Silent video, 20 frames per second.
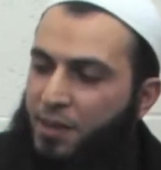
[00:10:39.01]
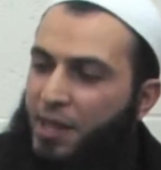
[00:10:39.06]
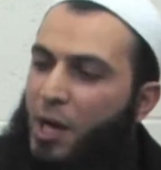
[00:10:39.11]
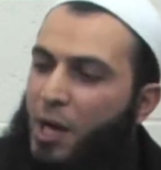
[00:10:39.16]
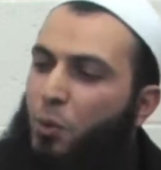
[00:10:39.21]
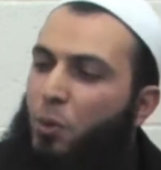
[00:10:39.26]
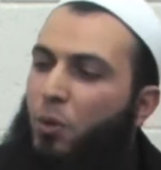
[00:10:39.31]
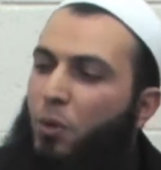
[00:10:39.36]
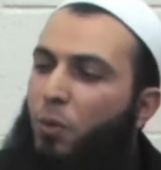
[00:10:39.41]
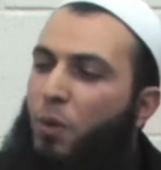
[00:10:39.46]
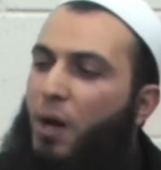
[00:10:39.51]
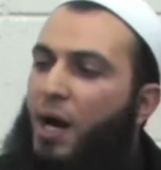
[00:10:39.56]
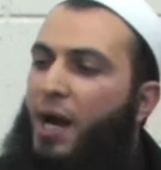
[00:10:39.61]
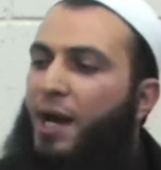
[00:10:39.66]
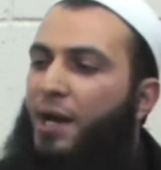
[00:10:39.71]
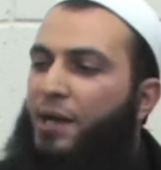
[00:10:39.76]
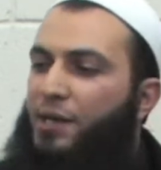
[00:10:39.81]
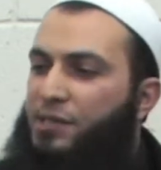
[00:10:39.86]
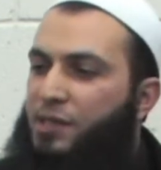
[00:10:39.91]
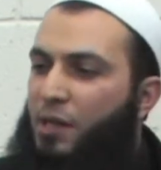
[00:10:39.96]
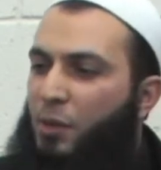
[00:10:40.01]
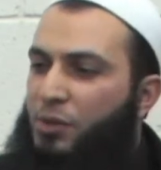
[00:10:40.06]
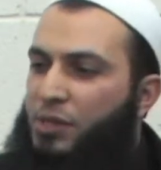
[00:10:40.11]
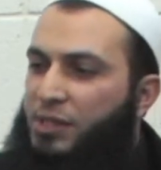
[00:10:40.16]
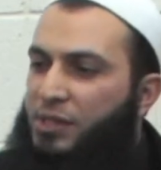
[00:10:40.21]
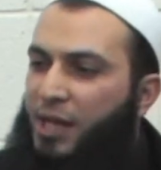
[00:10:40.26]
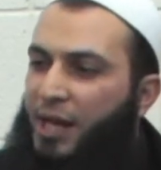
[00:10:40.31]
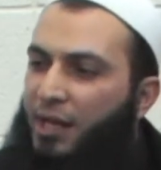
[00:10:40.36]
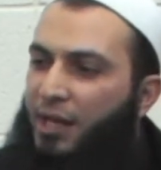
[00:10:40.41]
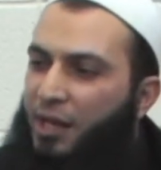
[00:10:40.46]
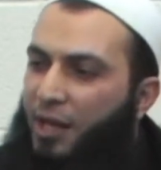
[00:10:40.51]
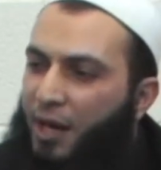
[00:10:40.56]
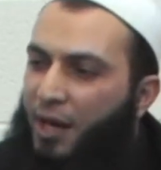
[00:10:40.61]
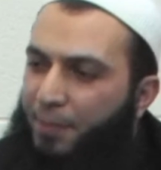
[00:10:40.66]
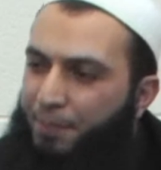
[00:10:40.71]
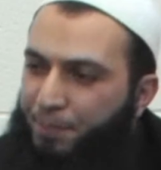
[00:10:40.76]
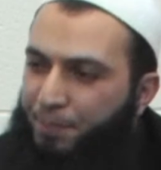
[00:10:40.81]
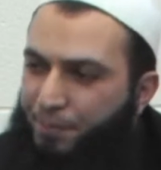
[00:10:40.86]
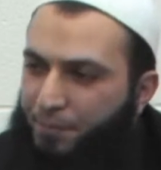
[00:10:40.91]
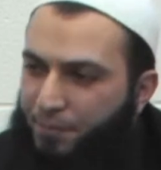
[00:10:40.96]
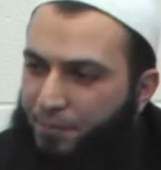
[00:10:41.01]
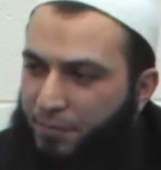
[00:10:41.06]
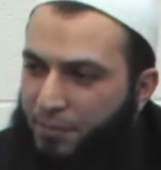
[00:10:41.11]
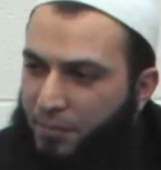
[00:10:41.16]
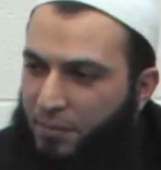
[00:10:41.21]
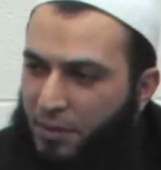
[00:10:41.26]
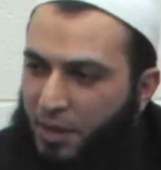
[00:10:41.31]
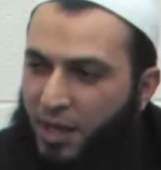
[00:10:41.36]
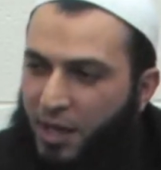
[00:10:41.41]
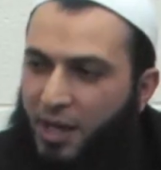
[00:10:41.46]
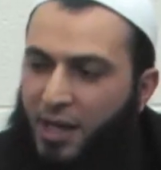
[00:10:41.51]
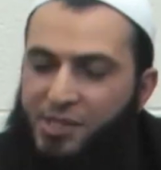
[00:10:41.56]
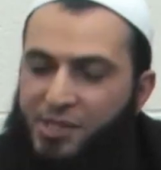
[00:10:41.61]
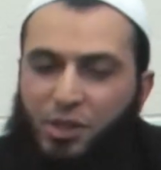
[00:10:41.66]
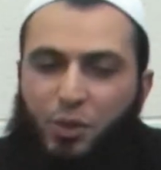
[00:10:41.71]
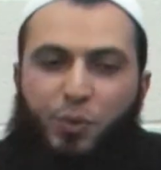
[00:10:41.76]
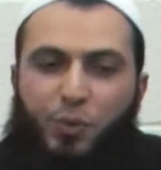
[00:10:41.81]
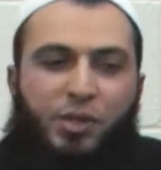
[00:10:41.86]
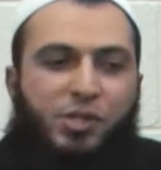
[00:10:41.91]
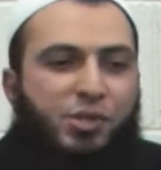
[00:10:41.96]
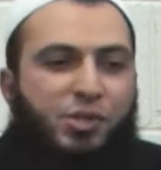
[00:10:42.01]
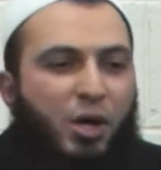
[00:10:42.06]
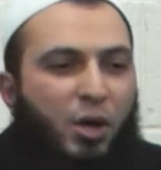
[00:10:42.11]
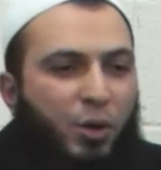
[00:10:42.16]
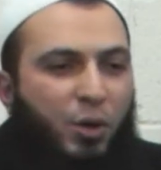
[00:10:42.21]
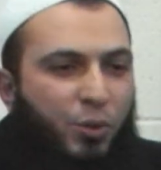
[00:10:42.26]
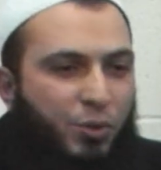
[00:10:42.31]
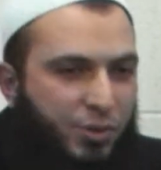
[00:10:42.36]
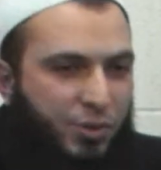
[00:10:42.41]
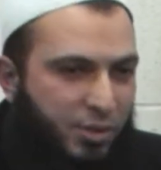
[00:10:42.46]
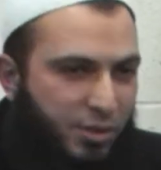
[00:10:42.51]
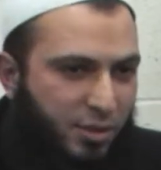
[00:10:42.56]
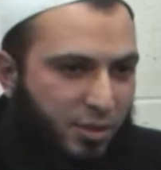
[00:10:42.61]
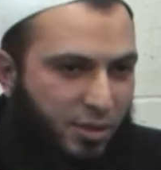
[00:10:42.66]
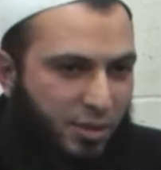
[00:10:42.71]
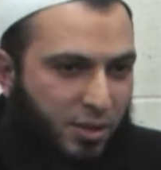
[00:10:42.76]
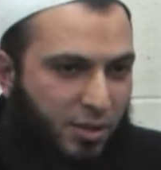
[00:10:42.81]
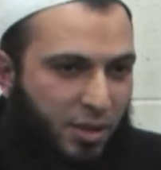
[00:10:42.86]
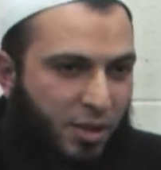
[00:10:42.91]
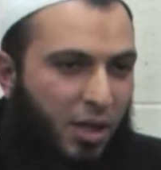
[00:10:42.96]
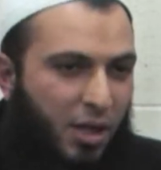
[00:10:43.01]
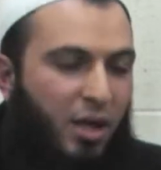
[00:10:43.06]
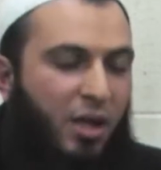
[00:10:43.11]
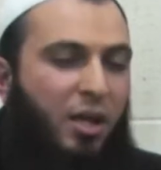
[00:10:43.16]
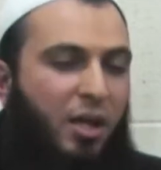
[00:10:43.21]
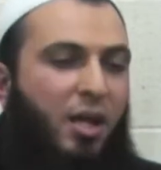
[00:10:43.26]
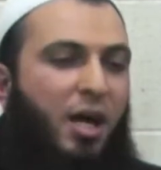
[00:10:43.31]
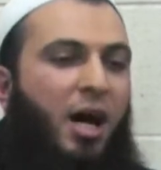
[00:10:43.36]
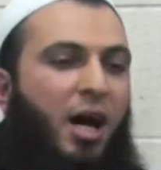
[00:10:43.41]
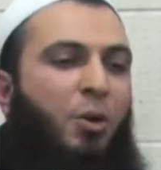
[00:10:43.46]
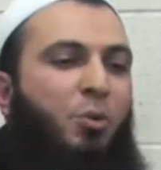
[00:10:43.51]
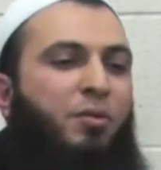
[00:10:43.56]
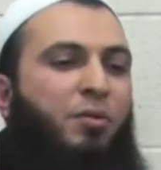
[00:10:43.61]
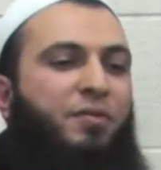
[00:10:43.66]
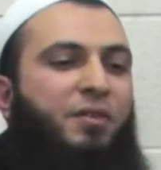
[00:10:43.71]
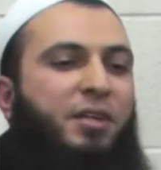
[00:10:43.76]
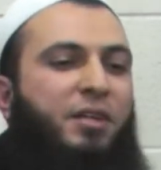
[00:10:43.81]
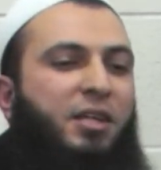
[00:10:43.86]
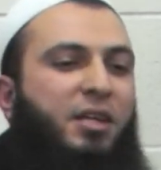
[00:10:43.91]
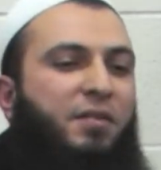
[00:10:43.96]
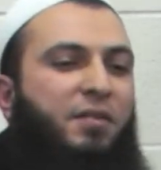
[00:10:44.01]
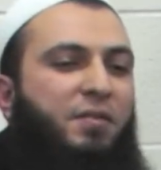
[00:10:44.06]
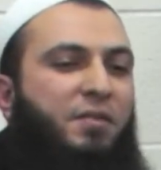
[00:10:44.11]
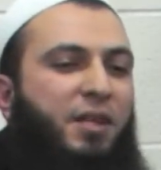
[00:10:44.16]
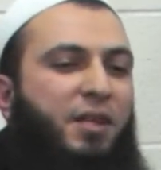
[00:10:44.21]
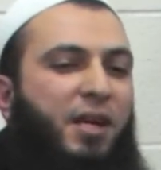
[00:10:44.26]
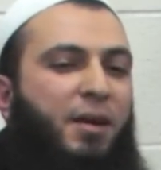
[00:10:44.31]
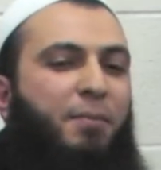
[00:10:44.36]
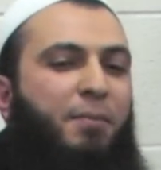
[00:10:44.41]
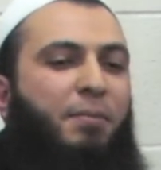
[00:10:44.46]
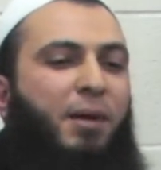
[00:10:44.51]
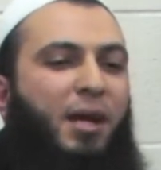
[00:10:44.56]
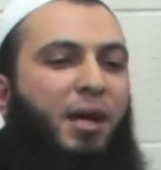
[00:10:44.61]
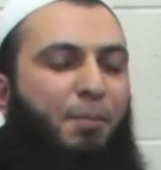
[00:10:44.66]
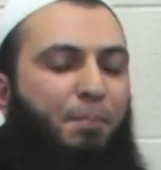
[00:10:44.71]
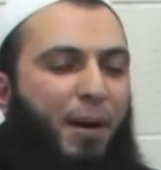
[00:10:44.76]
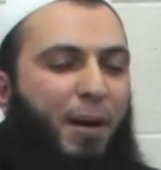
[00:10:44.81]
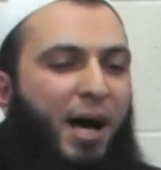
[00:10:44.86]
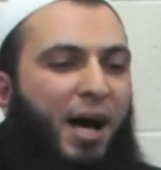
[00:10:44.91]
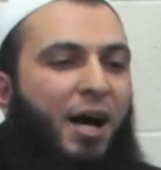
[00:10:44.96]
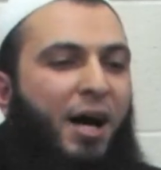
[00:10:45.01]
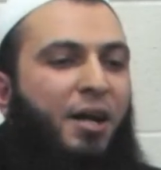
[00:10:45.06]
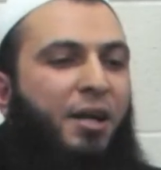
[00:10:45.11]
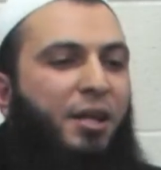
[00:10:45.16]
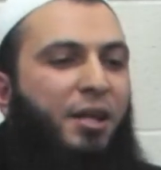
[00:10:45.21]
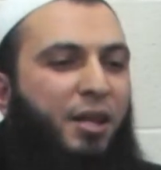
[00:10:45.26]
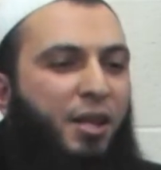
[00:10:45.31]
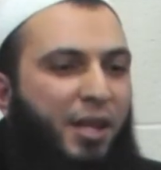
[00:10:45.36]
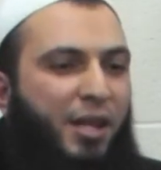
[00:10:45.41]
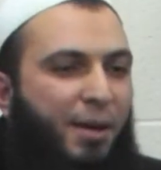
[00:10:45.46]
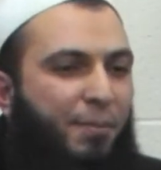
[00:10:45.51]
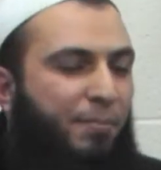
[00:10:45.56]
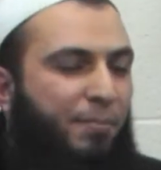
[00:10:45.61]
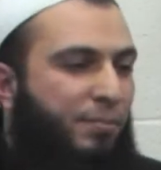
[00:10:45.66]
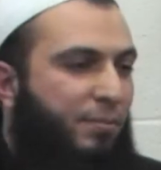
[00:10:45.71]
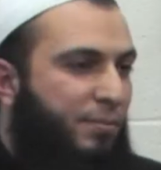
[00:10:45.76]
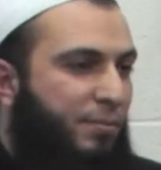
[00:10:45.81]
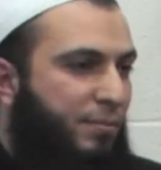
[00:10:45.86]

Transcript: They will rise, they will stand up. And as a result, Allah will forgive them and pardon them.